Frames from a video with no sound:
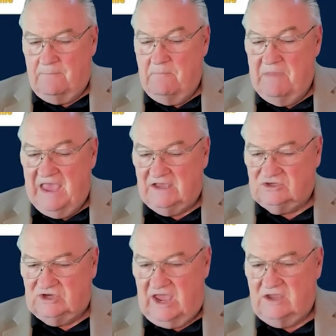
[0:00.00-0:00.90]
make
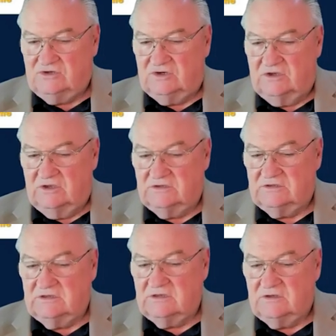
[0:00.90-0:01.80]

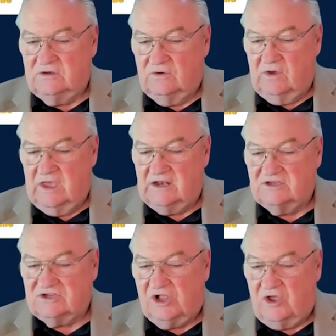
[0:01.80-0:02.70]
changes to get
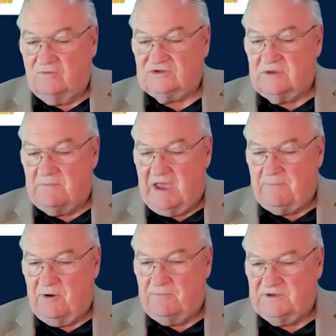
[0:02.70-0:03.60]
as close to my
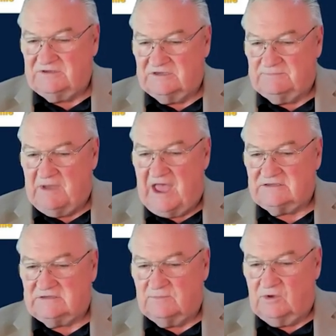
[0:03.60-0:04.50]
purpose as
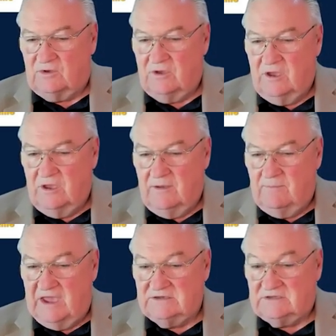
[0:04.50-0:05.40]
possible
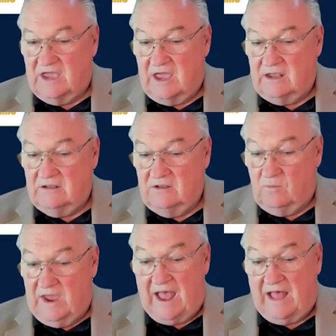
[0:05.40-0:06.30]
based on the
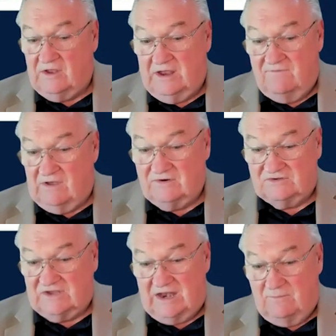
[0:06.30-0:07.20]
reality of
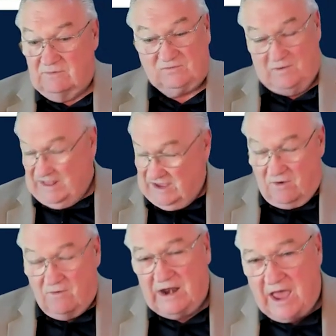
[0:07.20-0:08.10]
understanding what's really
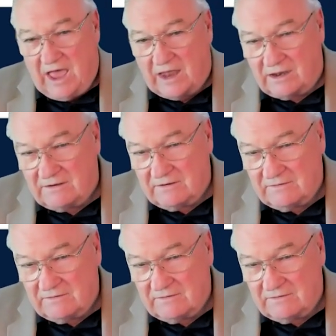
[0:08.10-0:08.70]
going on.